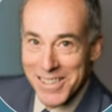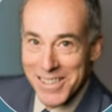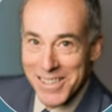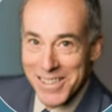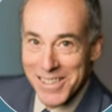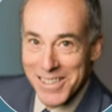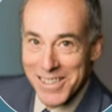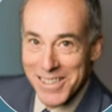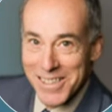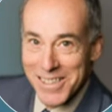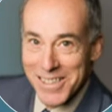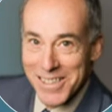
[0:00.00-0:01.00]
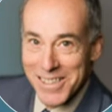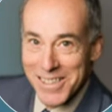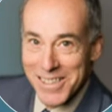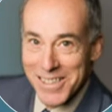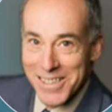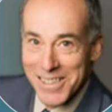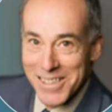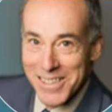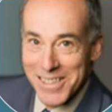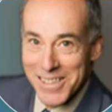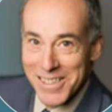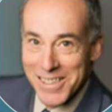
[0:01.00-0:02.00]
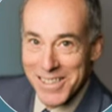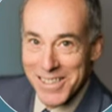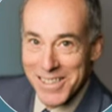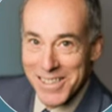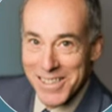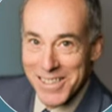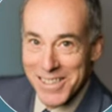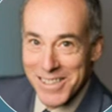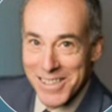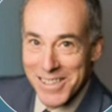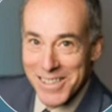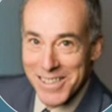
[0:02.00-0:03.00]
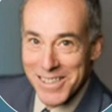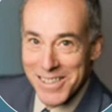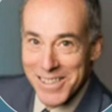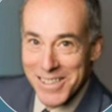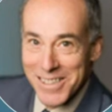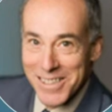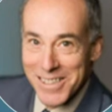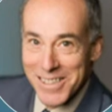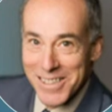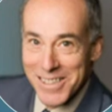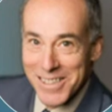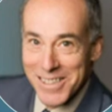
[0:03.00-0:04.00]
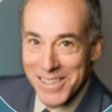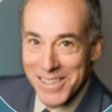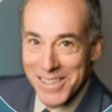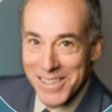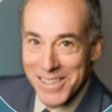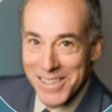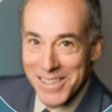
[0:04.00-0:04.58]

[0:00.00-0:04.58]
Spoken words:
This is a still picture; no speech is visible.